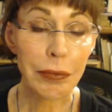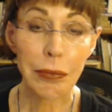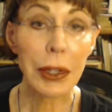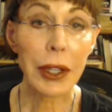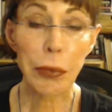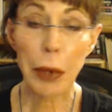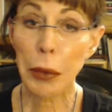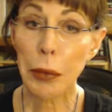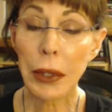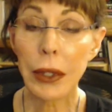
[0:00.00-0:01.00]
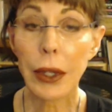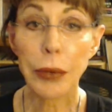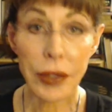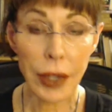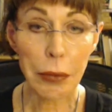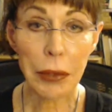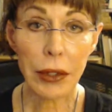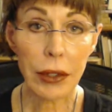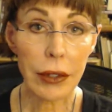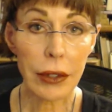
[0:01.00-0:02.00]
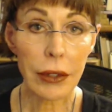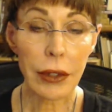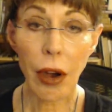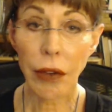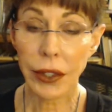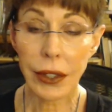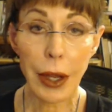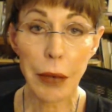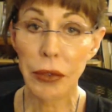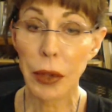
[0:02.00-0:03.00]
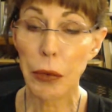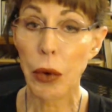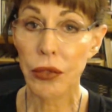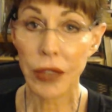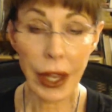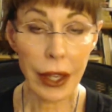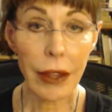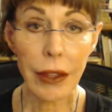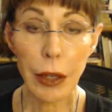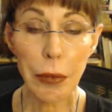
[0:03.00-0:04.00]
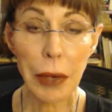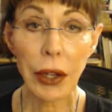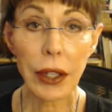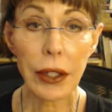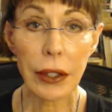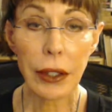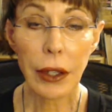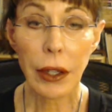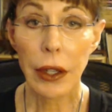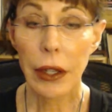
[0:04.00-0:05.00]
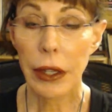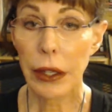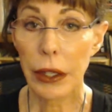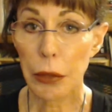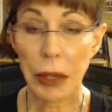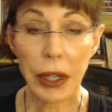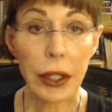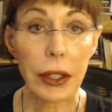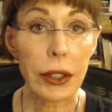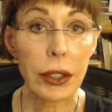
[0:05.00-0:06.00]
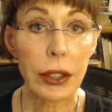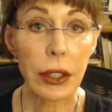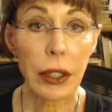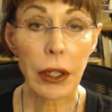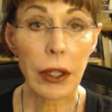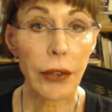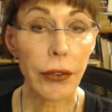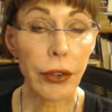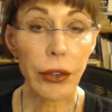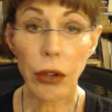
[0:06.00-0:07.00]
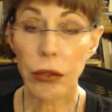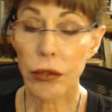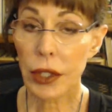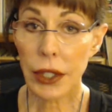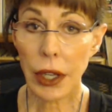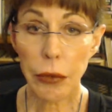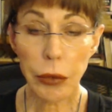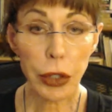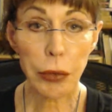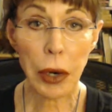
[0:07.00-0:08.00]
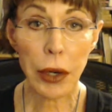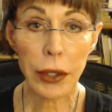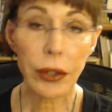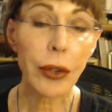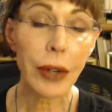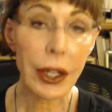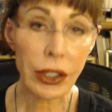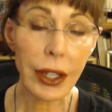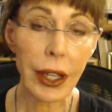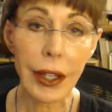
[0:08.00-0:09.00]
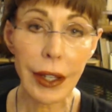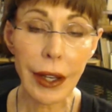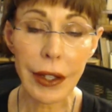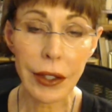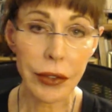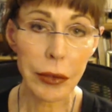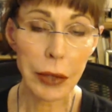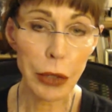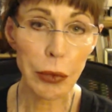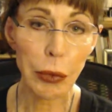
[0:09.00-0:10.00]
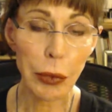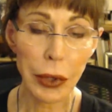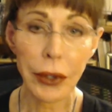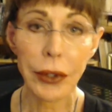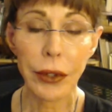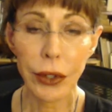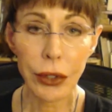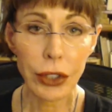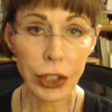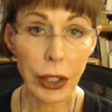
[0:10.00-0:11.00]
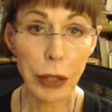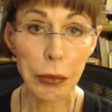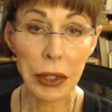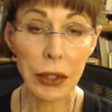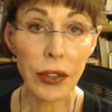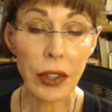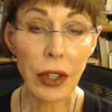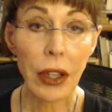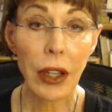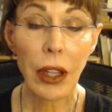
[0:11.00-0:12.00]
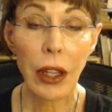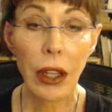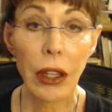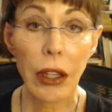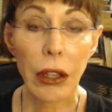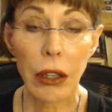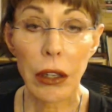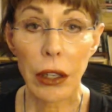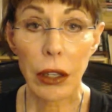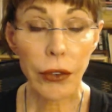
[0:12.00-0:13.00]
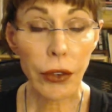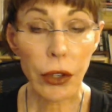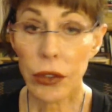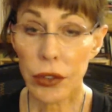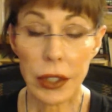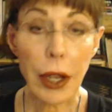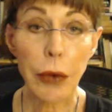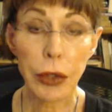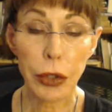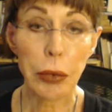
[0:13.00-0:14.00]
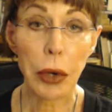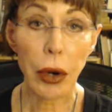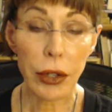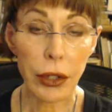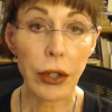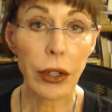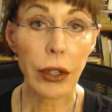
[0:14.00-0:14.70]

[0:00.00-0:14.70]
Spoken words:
Because people build up resentments. Oftentimes they won't say anything about it. In a marriage, if you don't sit down with your partner, or actually any kind of arrangement where you're sharing bills, if you don't sit down with your partner